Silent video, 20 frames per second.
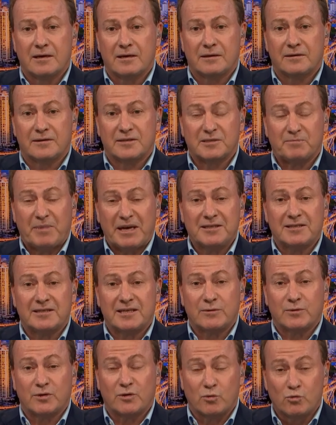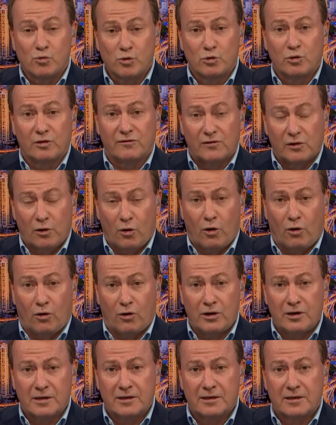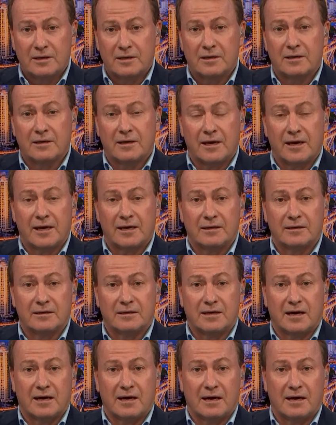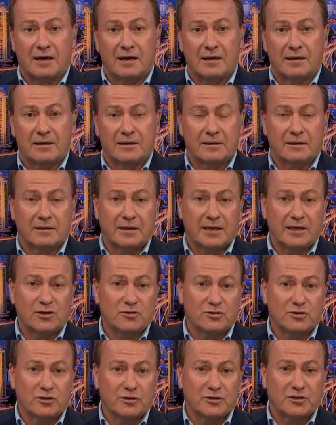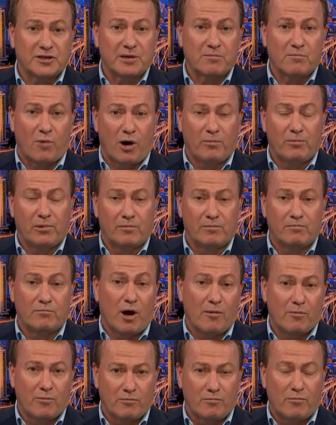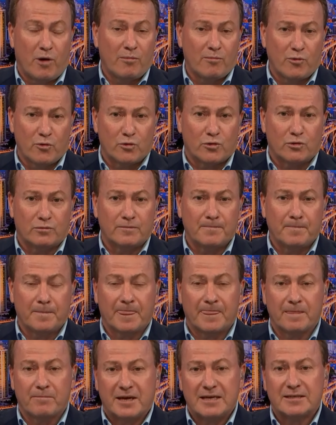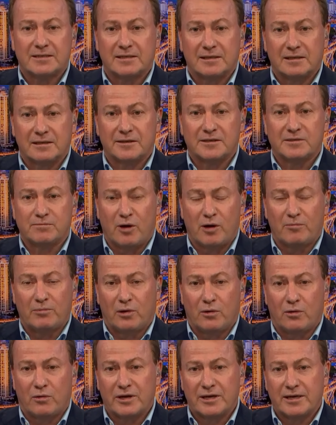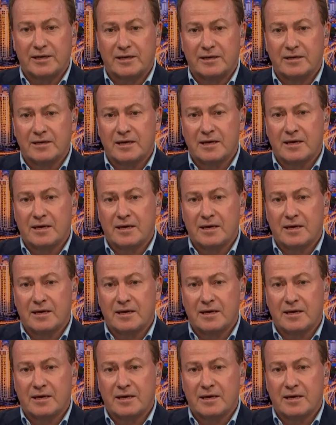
dispensing with the rule of law and introducing mob rule. Basically, it's mob law here,